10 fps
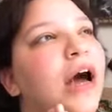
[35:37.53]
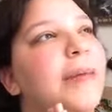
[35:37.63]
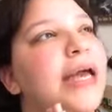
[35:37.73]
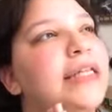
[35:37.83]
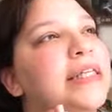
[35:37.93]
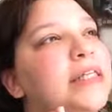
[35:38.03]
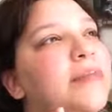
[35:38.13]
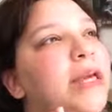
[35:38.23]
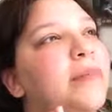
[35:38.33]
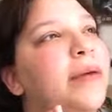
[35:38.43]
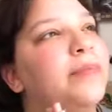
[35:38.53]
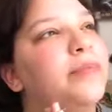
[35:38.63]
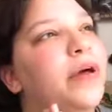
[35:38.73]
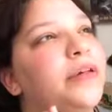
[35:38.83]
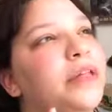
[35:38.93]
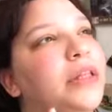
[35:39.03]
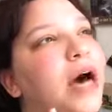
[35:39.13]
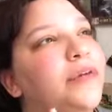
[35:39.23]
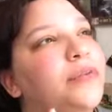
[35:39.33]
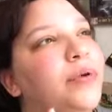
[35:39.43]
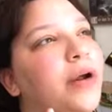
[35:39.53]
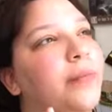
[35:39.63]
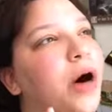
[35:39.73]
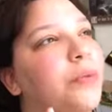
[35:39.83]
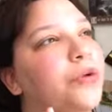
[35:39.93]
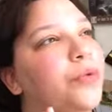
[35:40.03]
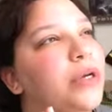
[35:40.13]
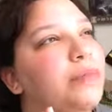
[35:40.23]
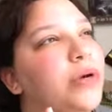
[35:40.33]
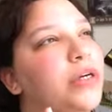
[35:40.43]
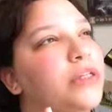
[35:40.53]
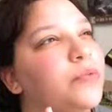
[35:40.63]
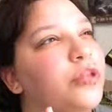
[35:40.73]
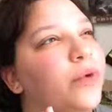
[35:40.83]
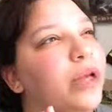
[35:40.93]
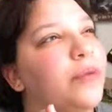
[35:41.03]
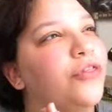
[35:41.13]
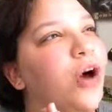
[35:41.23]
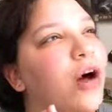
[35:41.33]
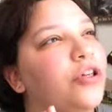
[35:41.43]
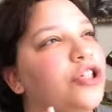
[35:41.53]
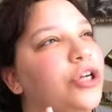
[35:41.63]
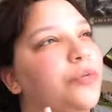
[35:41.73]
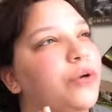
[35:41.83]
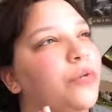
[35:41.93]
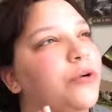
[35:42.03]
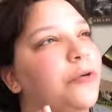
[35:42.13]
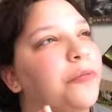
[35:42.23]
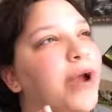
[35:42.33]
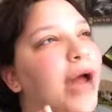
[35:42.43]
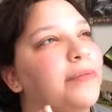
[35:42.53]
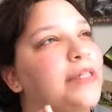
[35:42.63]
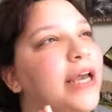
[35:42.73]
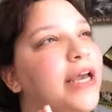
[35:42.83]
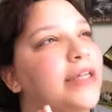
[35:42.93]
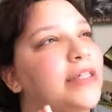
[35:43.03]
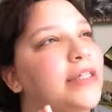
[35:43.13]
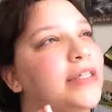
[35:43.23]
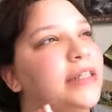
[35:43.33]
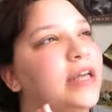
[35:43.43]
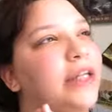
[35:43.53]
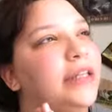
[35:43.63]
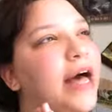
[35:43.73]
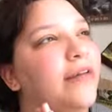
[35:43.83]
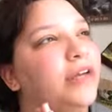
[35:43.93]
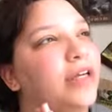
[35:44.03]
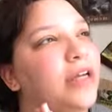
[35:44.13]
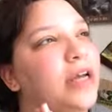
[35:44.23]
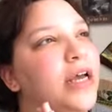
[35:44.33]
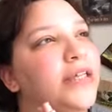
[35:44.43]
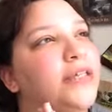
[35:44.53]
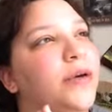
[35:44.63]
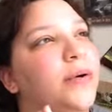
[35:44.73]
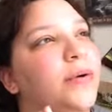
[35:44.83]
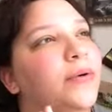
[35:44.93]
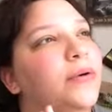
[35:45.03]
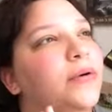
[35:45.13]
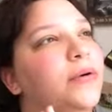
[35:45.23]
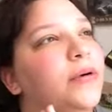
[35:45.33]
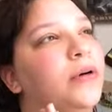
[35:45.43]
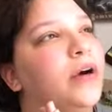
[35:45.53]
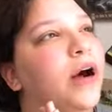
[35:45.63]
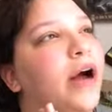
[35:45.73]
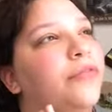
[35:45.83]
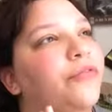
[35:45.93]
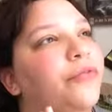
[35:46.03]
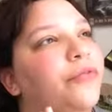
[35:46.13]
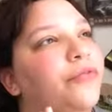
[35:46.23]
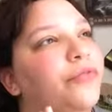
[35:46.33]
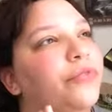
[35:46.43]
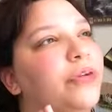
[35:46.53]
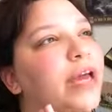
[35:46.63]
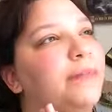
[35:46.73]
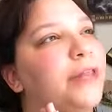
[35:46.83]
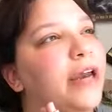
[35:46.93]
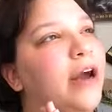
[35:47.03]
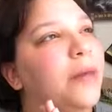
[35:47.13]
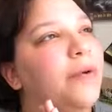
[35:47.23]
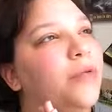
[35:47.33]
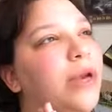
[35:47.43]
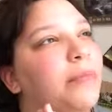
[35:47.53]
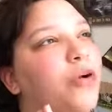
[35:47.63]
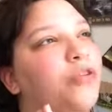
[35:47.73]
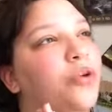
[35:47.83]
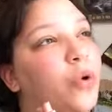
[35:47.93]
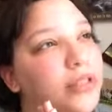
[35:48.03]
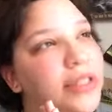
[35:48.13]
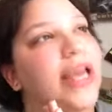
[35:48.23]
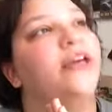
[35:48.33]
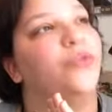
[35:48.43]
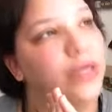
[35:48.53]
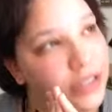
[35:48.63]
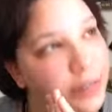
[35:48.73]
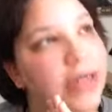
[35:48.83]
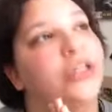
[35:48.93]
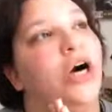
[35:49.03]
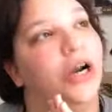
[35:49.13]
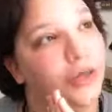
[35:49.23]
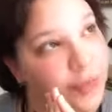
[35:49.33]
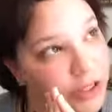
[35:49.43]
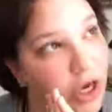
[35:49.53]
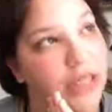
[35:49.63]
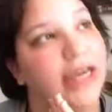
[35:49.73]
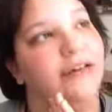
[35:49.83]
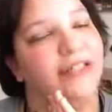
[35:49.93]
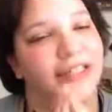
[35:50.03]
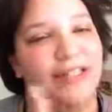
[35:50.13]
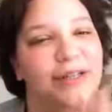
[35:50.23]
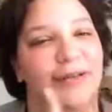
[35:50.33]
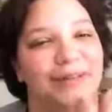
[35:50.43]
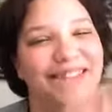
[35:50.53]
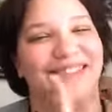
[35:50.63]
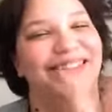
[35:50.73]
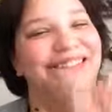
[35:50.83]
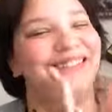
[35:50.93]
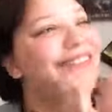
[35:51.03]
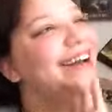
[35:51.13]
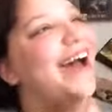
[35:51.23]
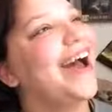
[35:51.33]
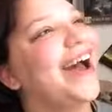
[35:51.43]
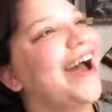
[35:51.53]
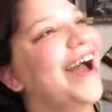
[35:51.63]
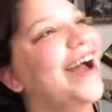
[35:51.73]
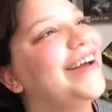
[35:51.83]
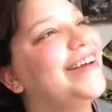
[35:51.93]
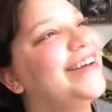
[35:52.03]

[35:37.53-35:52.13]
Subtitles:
Amanda says, me and my brother loved when our mom would read books with Greek mythology when we were perhaps 8 to 11. So I've kept that up and read both Norse and Greek to my daughter. We talk Celtic too. Ah!